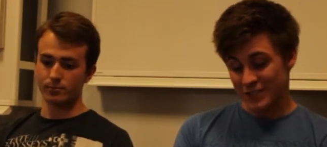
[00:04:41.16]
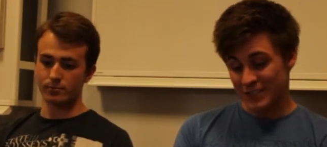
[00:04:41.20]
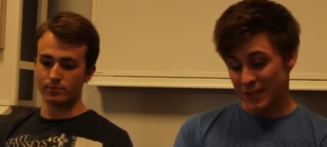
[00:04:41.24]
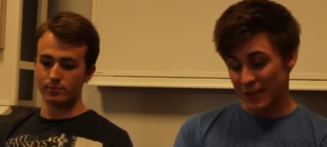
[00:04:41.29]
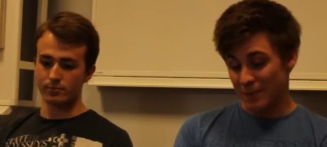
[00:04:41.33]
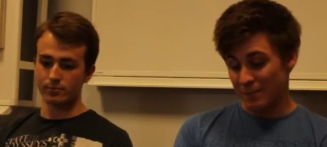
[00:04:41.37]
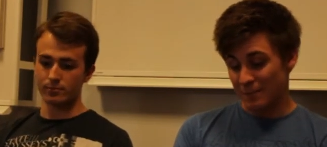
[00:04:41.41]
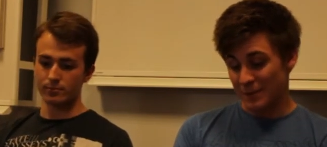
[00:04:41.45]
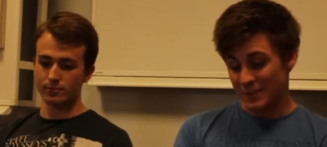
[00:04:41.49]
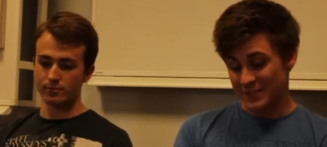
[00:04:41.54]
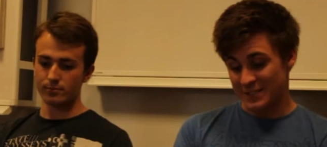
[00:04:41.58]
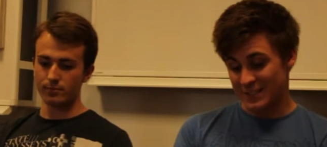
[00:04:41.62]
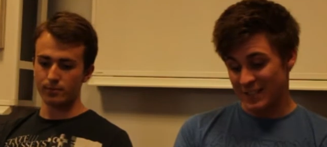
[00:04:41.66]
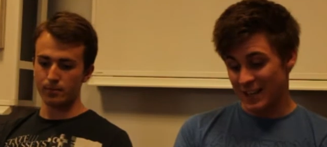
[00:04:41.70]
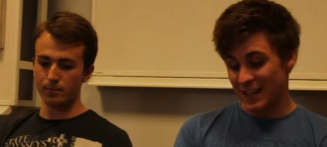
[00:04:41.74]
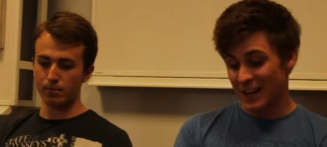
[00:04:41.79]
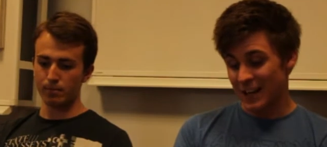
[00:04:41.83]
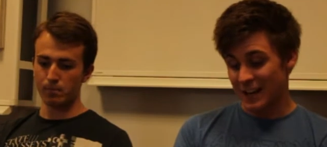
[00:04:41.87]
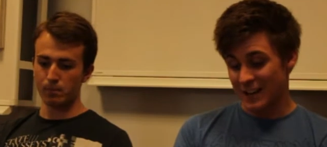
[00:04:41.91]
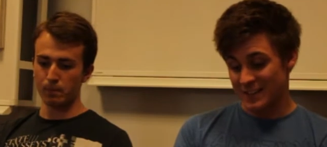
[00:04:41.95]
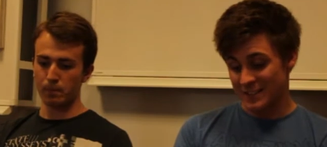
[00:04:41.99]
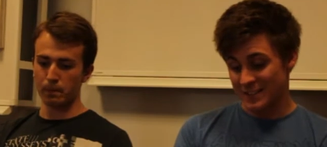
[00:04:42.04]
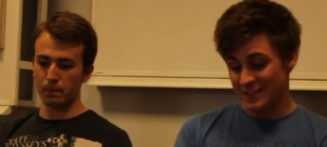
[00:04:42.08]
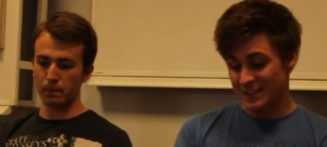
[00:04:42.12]
Speaker 1: step is the
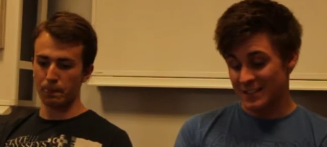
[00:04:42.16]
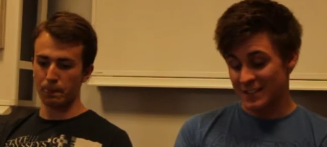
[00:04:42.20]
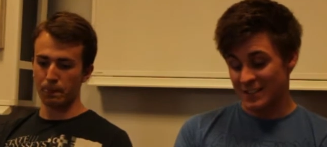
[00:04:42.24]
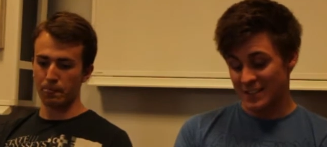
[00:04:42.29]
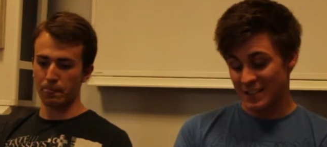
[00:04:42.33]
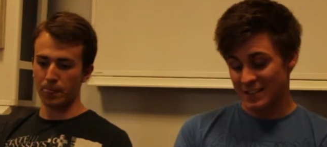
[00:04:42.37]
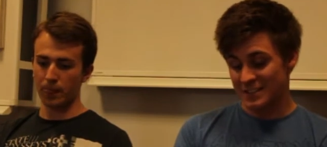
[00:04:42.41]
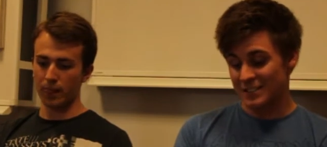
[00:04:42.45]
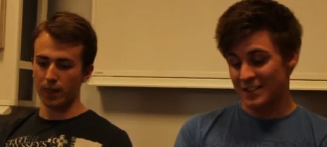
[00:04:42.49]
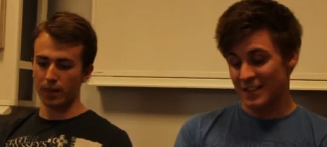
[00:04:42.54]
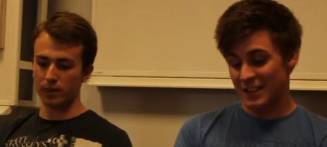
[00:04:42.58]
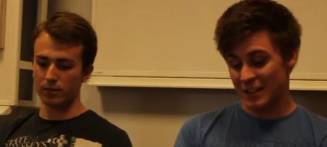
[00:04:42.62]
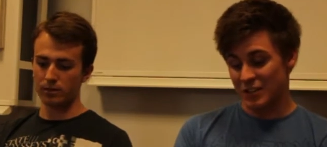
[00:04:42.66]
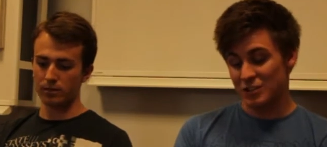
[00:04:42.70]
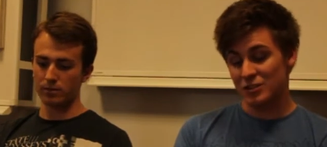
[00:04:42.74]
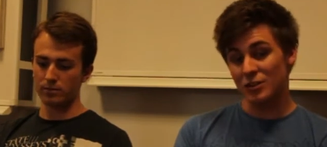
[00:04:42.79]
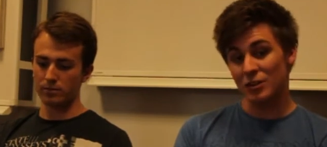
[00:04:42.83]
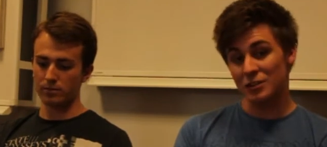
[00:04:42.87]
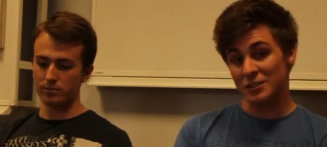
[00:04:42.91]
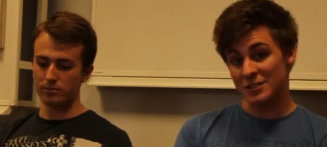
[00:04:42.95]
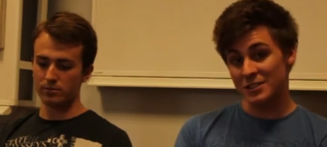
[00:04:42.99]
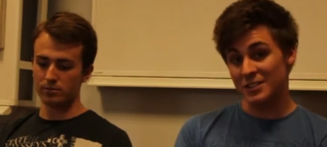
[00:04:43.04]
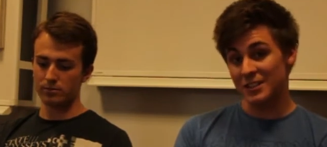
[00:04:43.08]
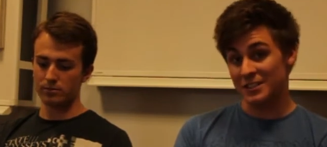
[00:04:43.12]
hardest, and it is like
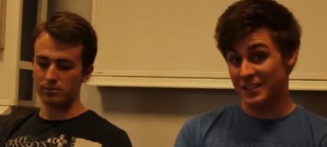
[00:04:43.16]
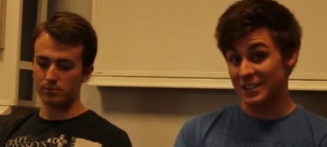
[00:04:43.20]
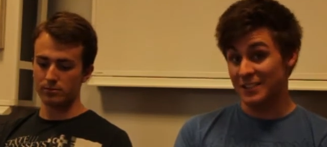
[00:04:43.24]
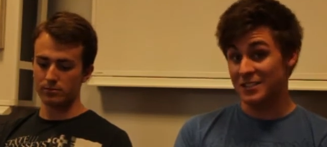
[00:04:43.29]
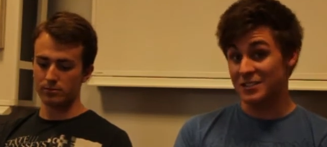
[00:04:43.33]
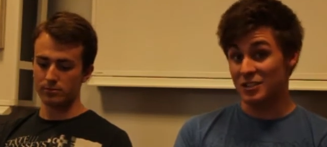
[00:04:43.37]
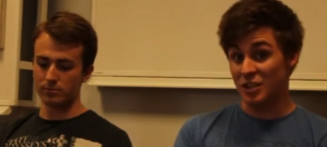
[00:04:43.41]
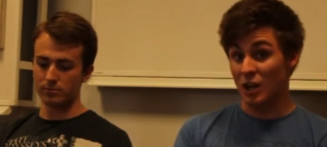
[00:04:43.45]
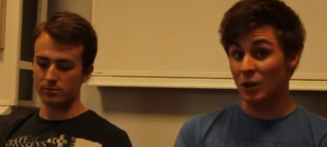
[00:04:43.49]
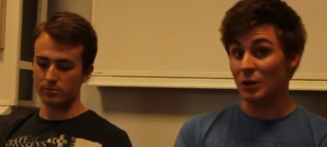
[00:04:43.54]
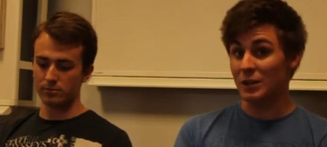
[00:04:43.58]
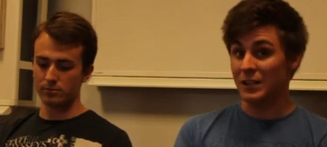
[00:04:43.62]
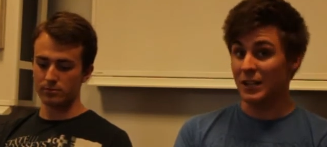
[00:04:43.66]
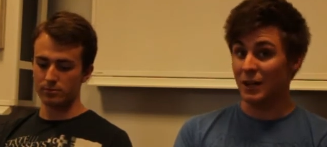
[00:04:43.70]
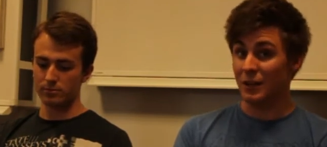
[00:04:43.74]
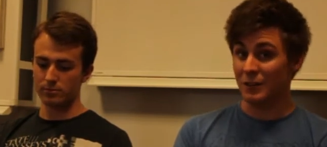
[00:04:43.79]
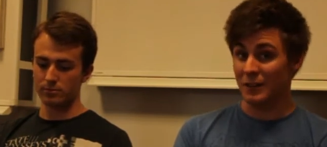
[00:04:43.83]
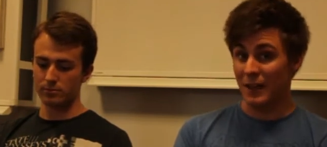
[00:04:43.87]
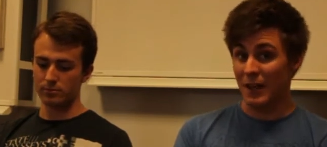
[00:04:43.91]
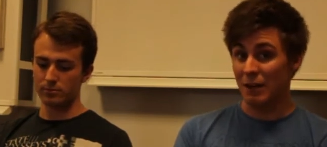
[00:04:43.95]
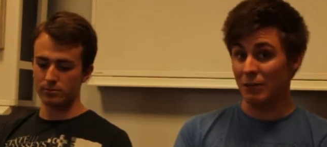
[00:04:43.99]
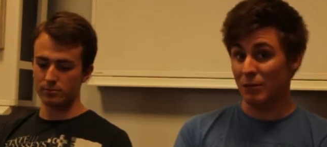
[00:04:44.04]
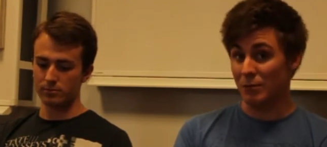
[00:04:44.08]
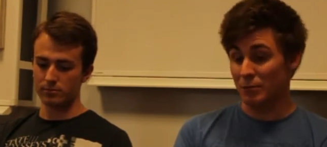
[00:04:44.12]
John said, it is going out
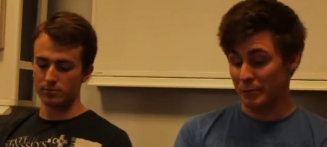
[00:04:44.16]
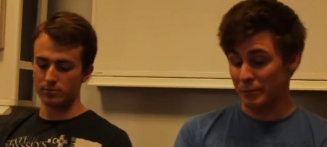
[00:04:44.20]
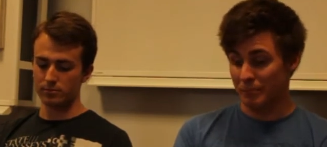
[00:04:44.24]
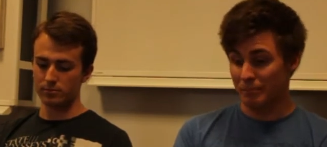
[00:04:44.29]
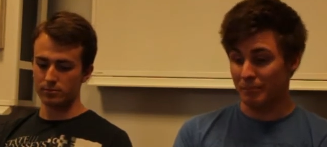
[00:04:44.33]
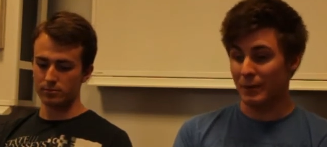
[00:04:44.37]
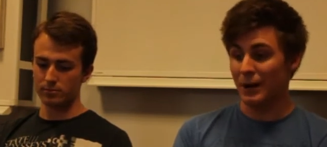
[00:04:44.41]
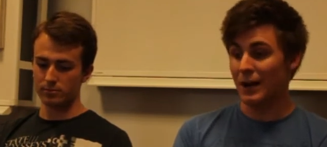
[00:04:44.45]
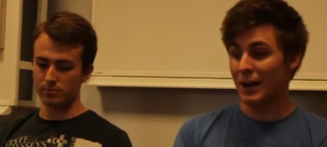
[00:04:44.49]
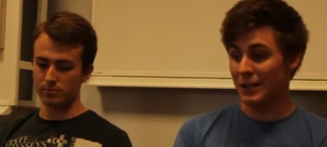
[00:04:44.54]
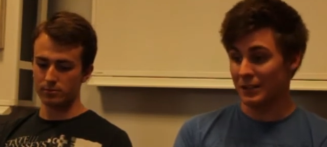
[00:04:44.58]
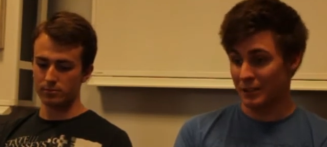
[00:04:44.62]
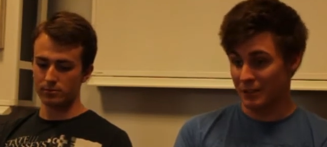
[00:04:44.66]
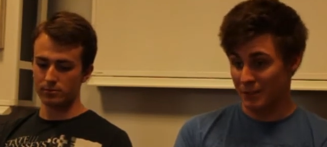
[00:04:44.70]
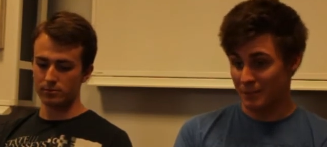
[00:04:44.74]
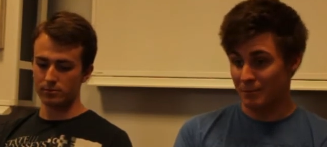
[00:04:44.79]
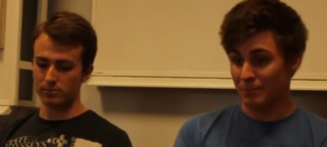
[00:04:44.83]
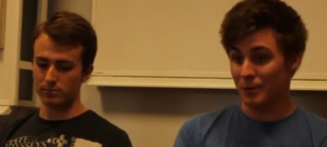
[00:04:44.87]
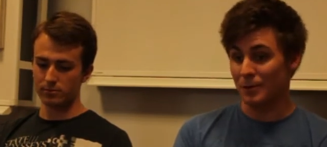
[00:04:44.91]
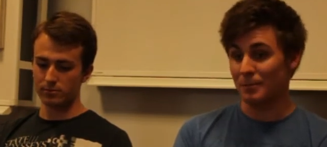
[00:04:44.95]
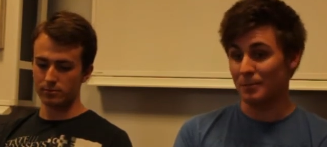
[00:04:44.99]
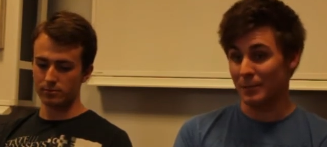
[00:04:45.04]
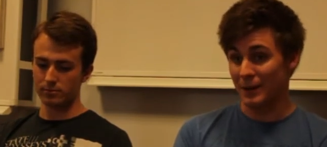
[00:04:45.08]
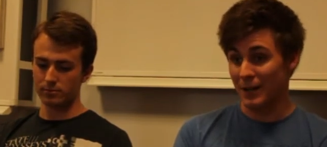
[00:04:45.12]
there and bombarding and
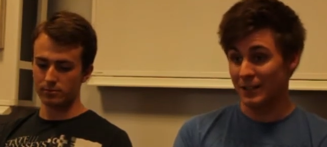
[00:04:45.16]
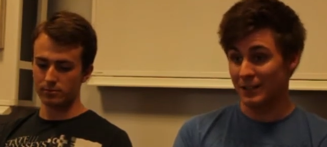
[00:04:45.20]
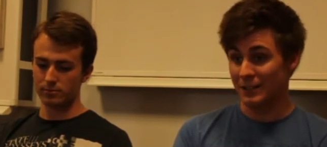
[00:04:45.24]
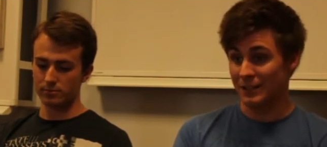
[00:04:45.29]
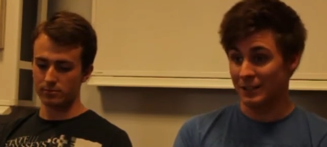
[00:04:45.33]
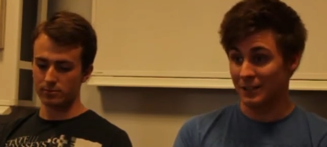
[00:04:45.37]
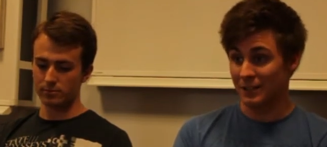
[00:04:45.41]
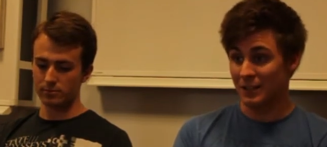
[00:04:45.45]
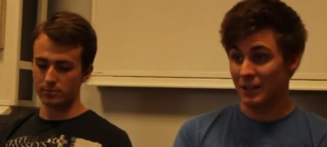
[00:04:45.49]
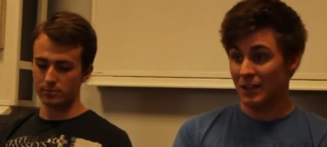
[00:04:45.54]
bombarding.